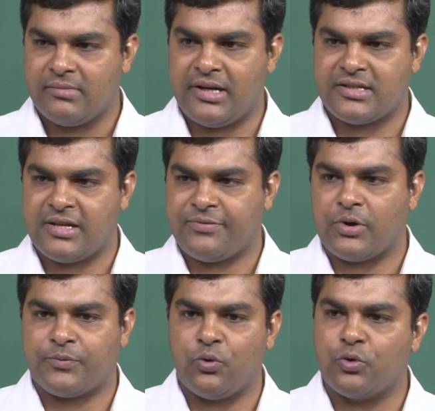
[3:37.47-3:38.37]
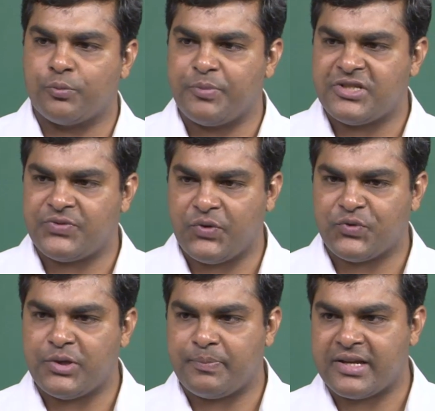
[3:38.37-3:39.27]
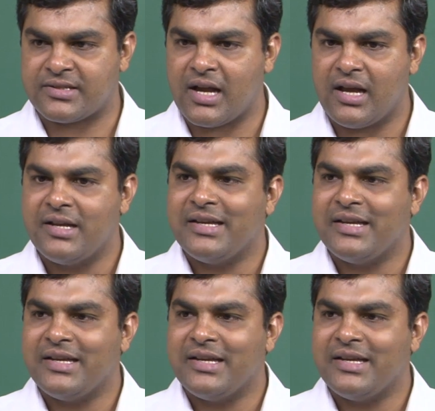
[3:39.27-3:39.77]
let us say for 4 rupees 50 paisa.